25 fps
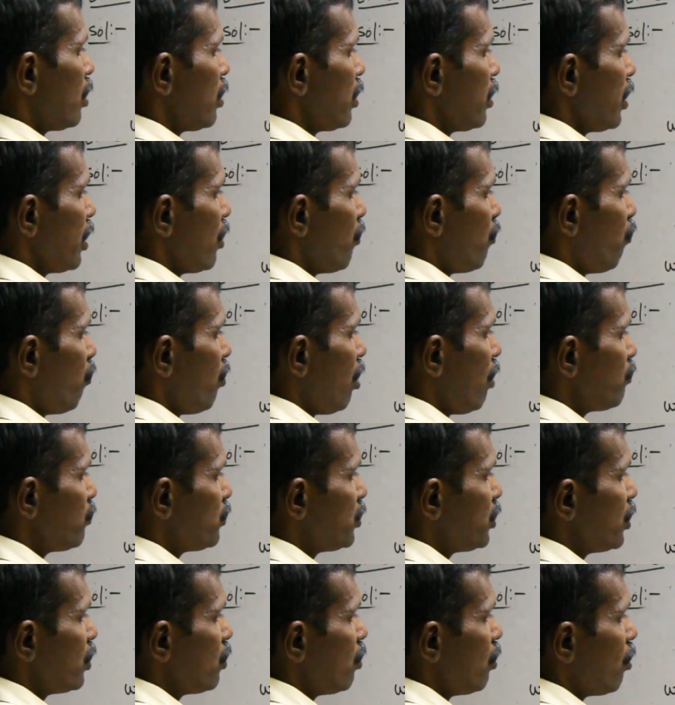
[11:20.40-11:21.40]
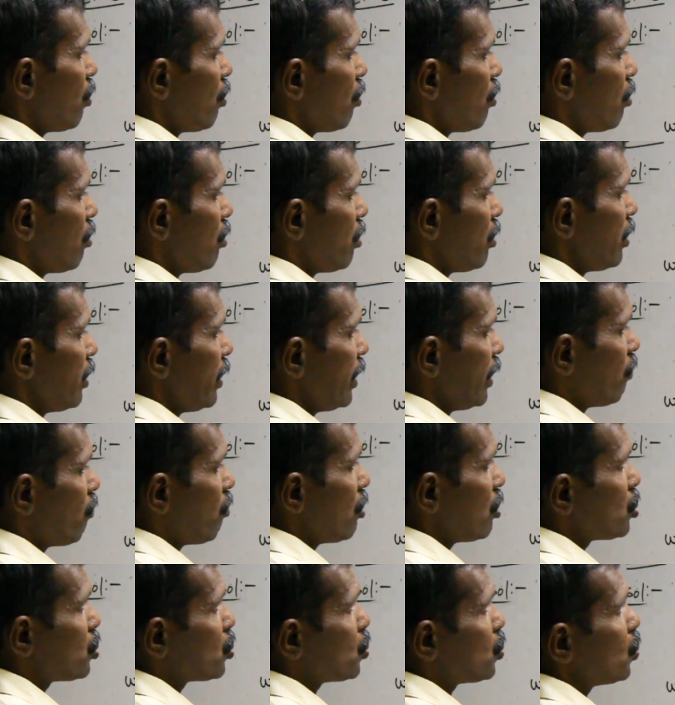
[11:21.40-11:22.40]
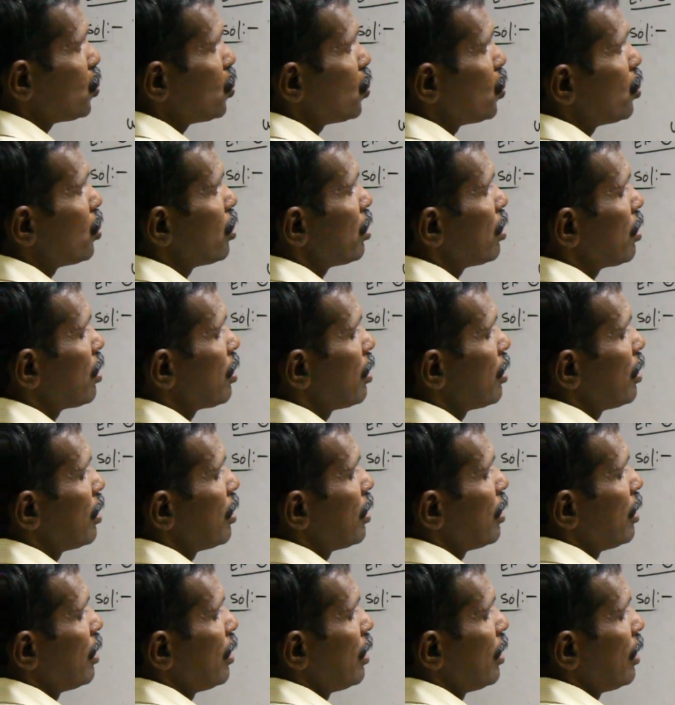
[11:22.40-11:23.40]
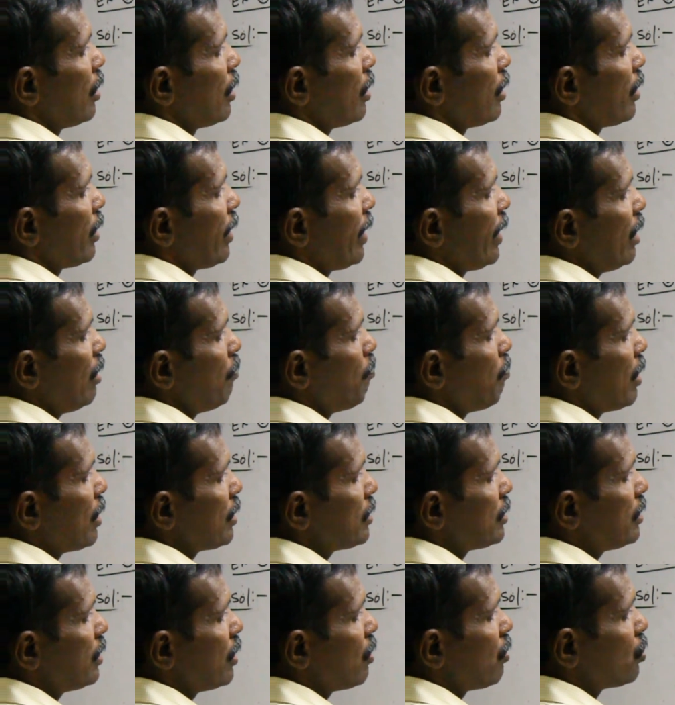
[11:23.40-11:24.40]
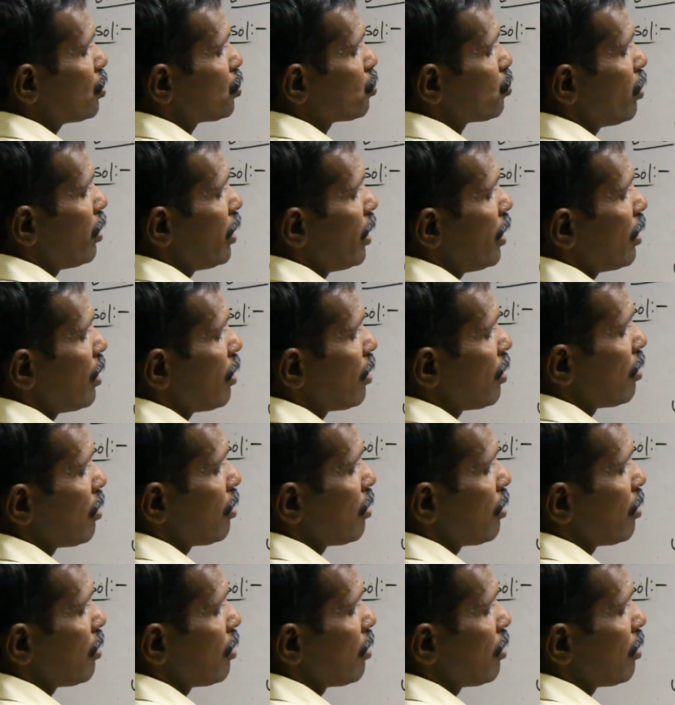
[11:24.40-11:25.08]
f of 0 equals to 9 plus 0 square